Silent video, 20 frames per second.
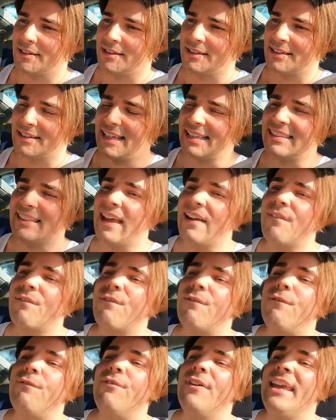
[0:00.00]
That they
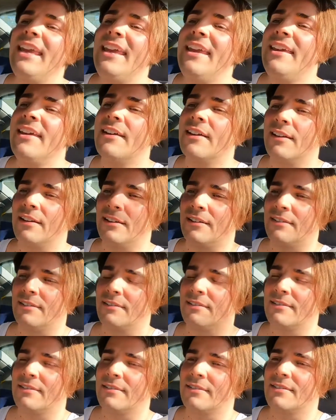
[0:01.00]
feel
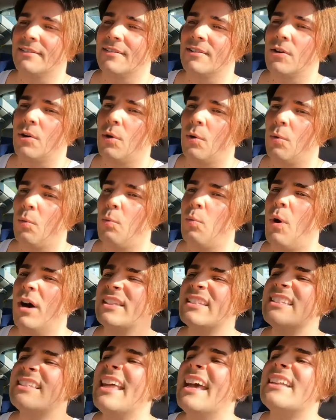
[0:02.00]

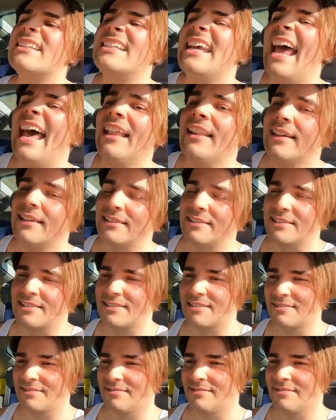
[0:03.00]
what's their talent,